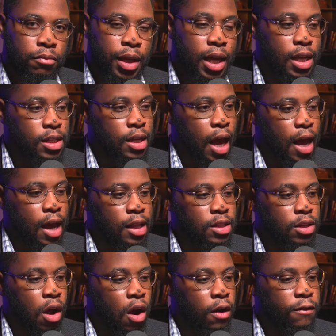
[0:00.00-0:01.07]
Because
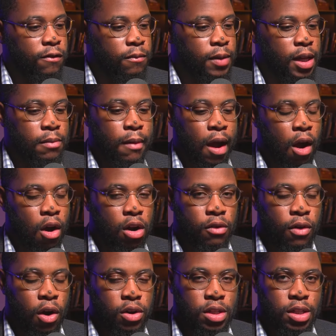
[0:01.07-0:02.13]
it's hard for me in my heart
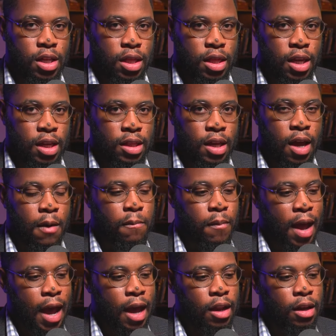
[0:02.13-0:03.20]
of hearts to think that a
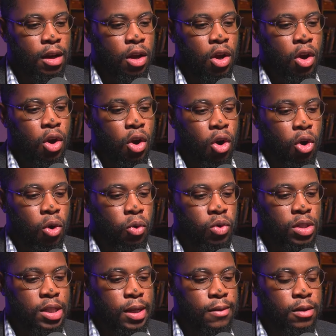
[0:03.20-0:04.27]
man who
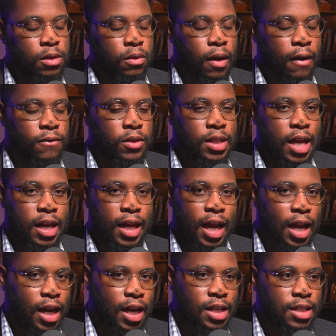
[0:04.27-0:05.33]
seemed to have
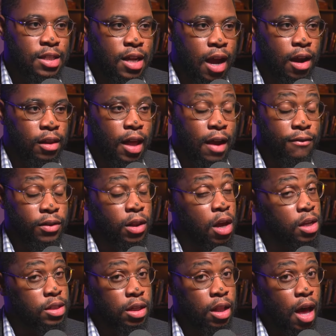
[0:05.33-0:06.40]
dedicated his entire life and
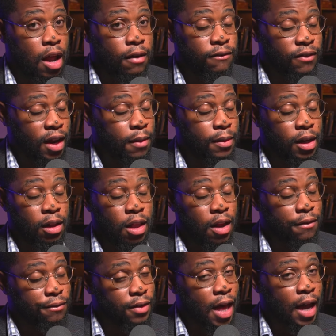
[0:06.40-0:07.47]
lost a lot of family and a
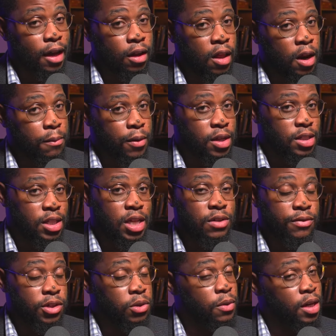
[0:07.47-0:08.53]
lot of flack and a lot of prestige
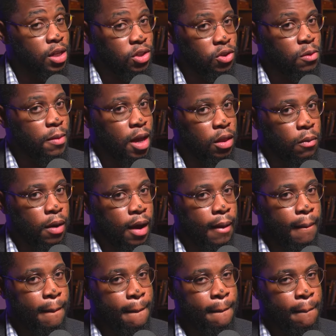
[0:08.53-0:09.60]
for doing it too, by the
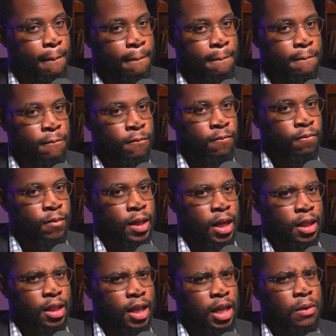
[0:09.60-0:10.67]
way,
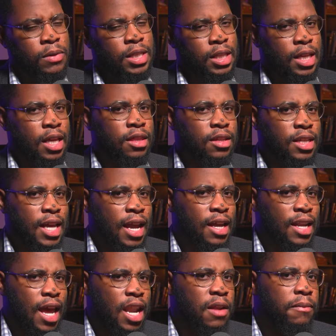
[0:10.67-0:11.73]
that he was at the end of the day
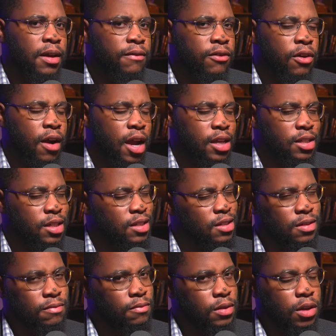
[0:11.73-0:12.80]
an enemy of Christ.
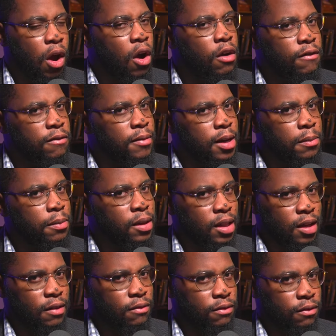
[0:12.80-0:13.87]
It's hard for me to
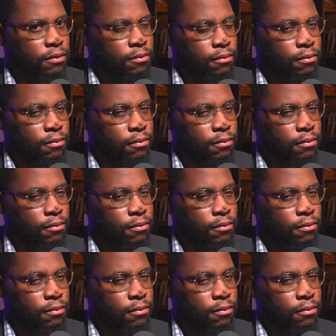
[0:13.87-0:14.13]
believe.